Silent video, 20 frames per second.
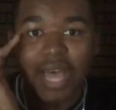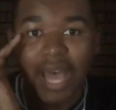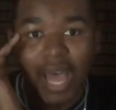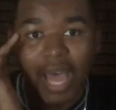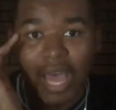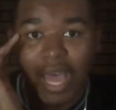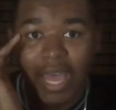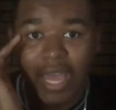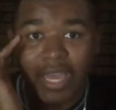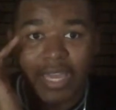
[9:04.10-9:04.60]

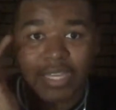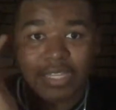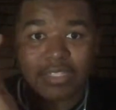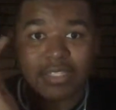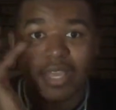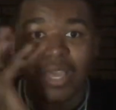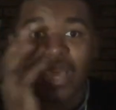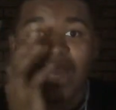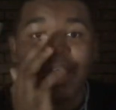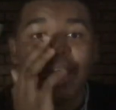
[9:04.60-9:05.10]

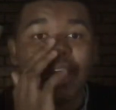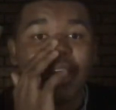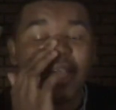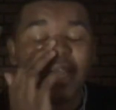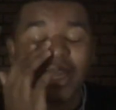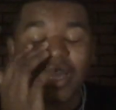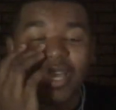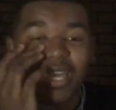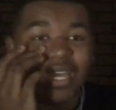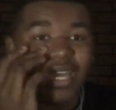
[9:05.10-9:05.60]
eyes.
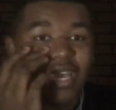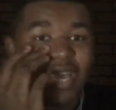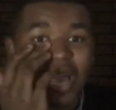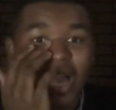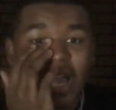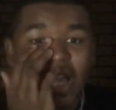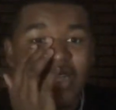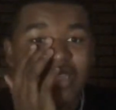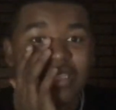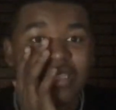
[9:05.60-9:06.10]
He
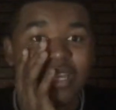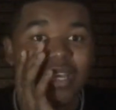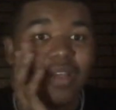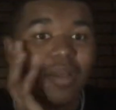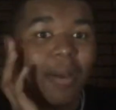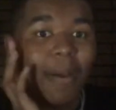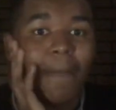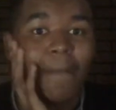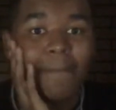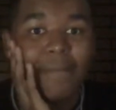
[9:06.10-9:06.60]
has
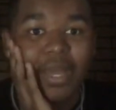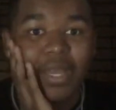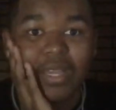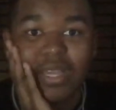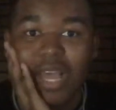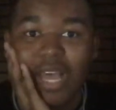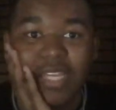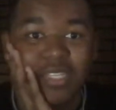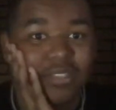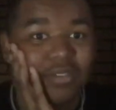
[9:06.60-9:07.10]

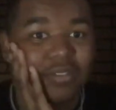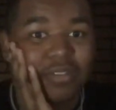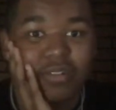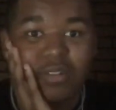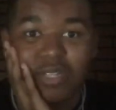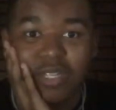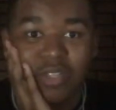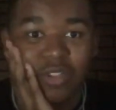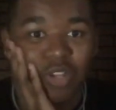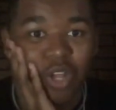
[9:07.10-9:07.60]

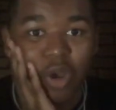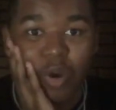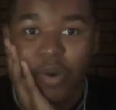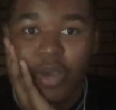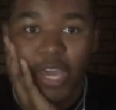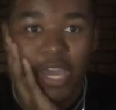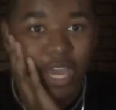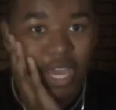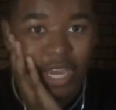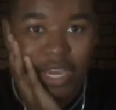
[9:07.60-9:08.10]
literally no
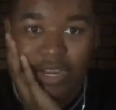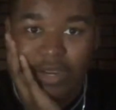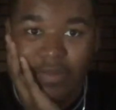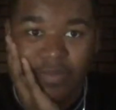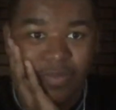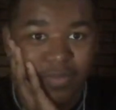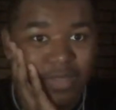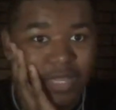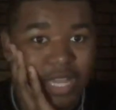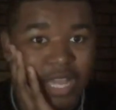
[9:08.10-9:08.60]
hair.
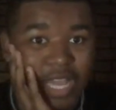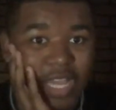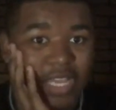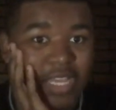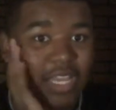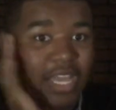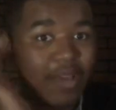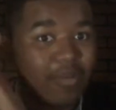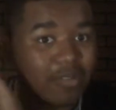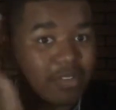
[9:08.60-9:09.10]

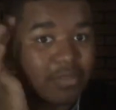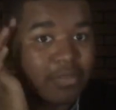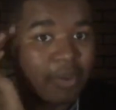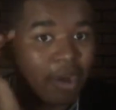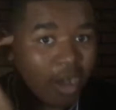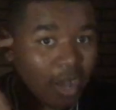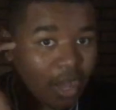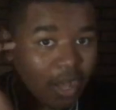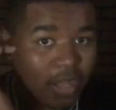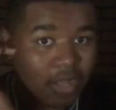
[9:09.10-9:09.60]
Like, it was
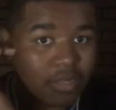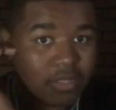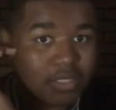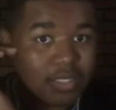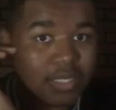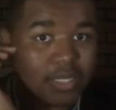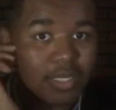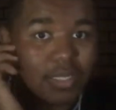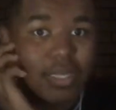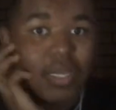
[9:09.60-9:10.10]
bald.
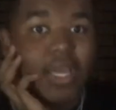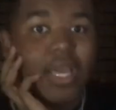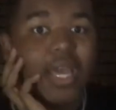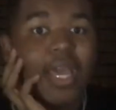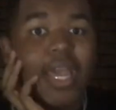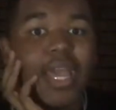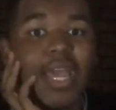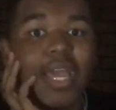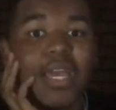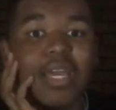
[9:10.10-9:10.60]

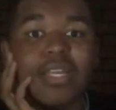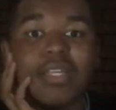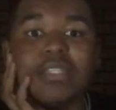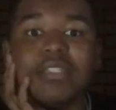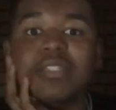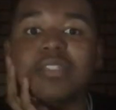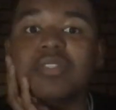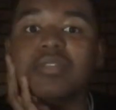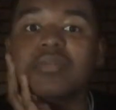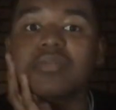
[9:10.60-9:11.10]

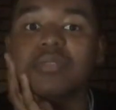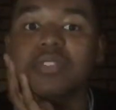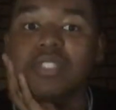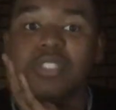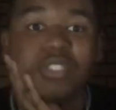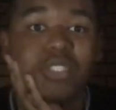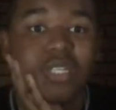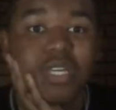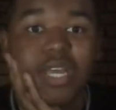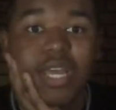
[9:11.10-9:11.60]
And
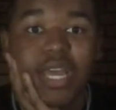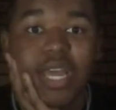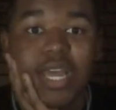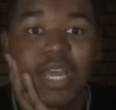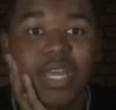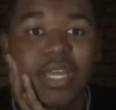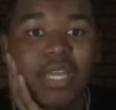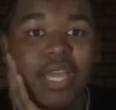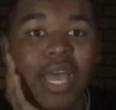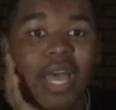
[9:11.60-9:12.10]

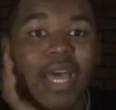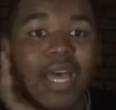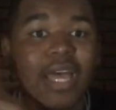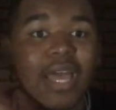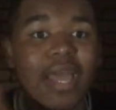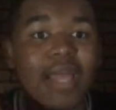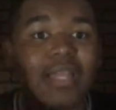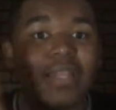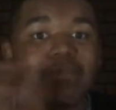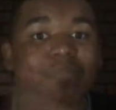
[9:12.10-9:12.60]
yeah,
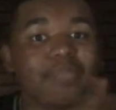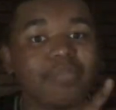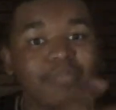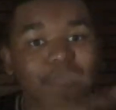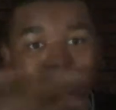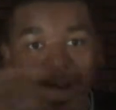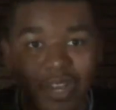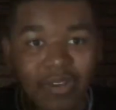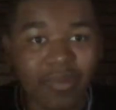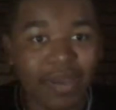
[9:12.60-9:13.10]
and
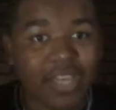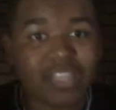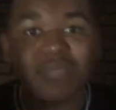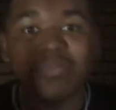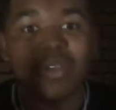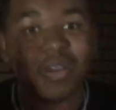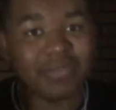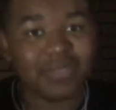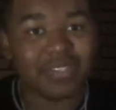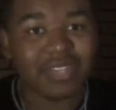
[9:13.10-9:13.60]
by the way, his
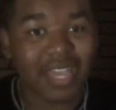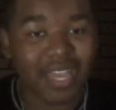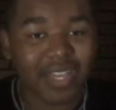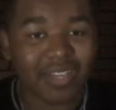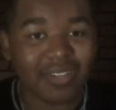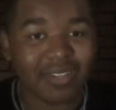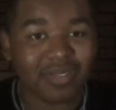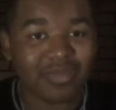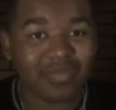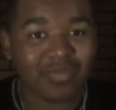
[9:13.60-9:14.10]
breath stink.
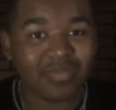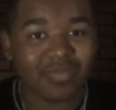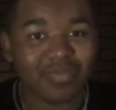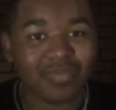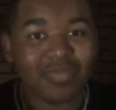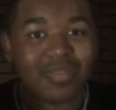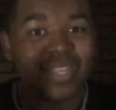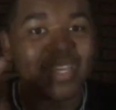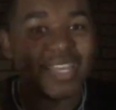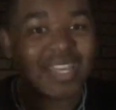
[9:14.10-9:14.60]

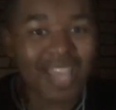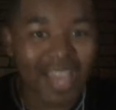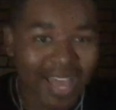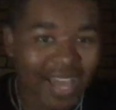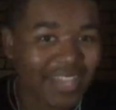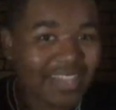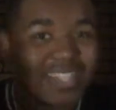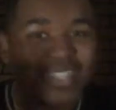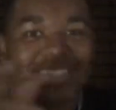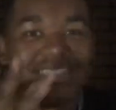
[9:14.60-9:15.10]

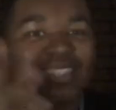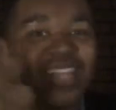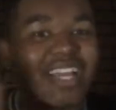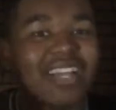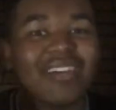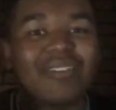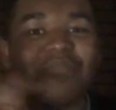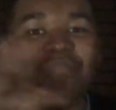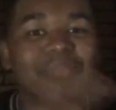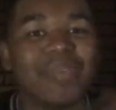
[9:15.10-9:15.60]
Yeah, this is
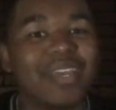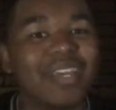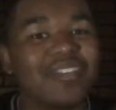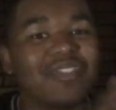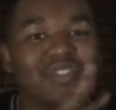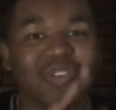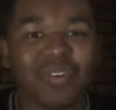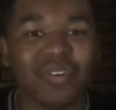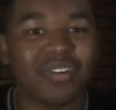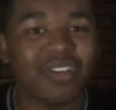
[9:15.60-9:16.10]
like a big
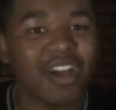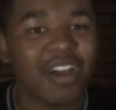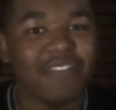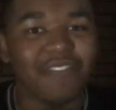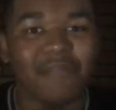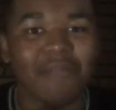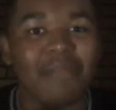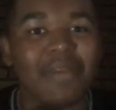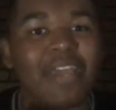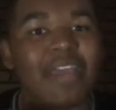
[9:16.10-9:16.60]
turn off
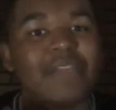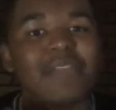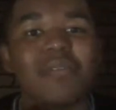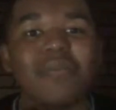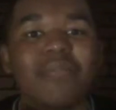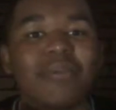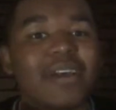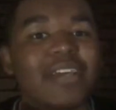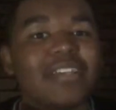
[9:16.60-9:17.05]
for me. If your